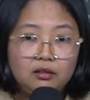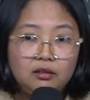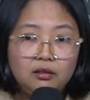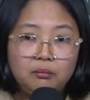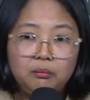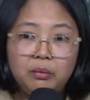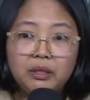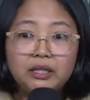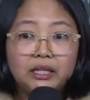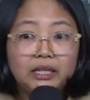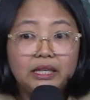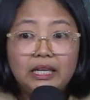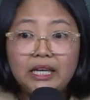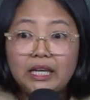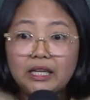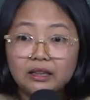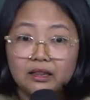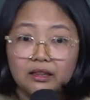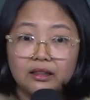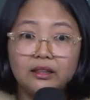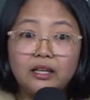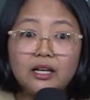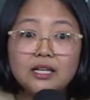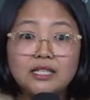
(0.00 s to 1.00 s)
But
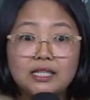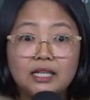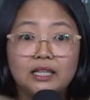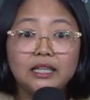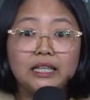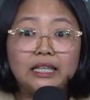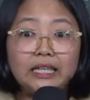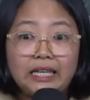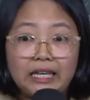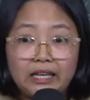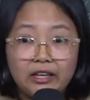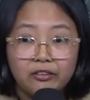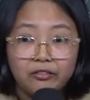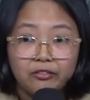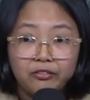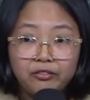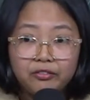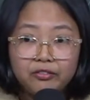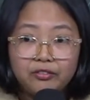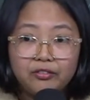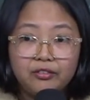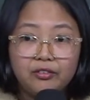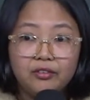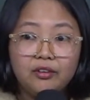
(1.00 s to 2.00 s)
it doesn't give
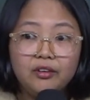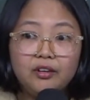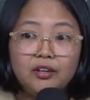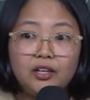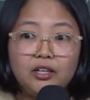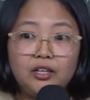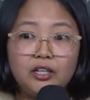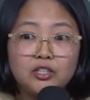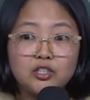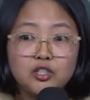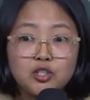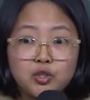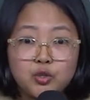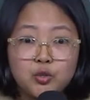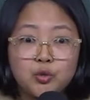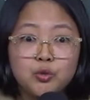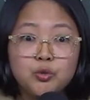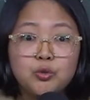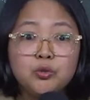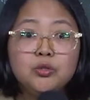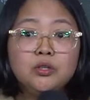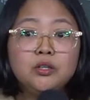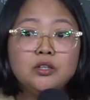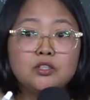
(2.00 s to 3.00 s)
the
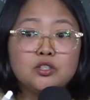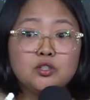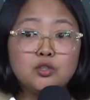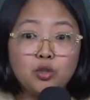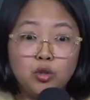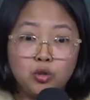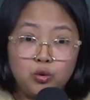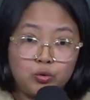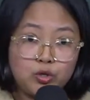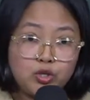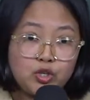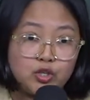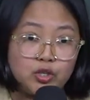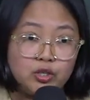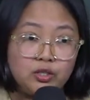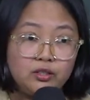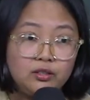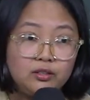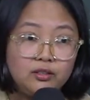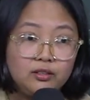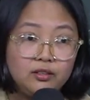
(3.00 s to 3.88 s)
true solution.